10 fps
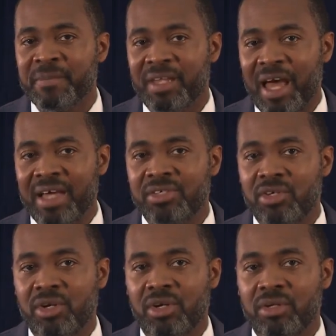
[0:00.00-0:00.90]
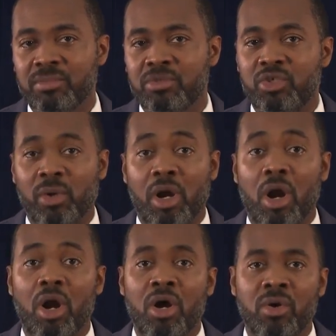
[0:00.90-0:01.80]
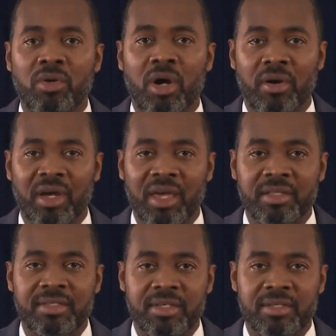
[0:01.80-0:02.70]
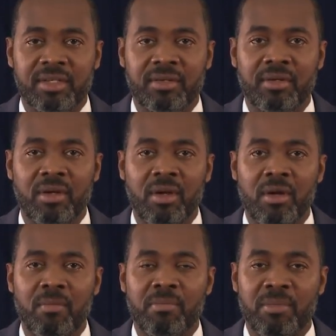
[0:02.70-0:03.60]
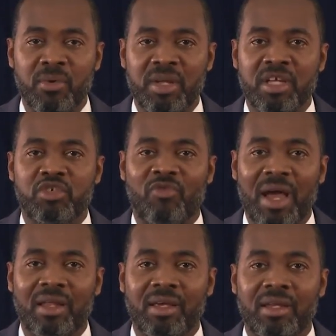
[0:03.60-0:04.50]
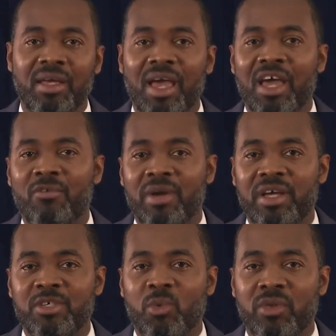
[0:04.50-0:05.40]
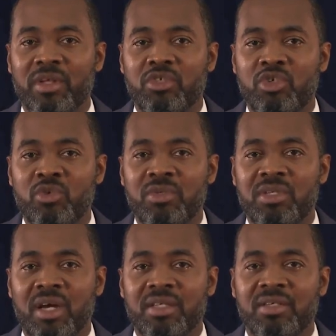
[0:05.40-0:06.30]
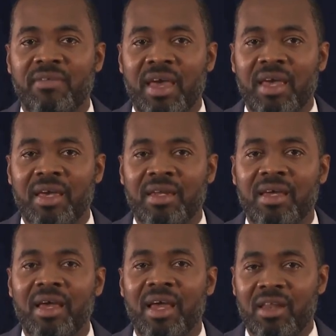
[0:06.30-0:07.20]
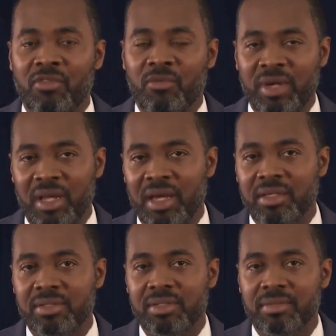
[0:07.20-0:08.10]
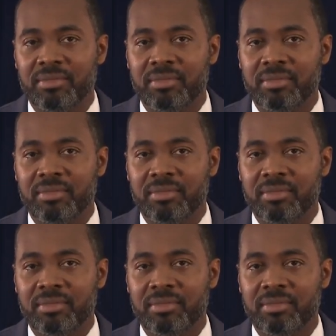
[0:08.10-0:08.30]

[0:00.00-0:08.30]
Last year, during our own hurricane season, Bermudians rallied and raised more than 2 tons of aid in 3 days.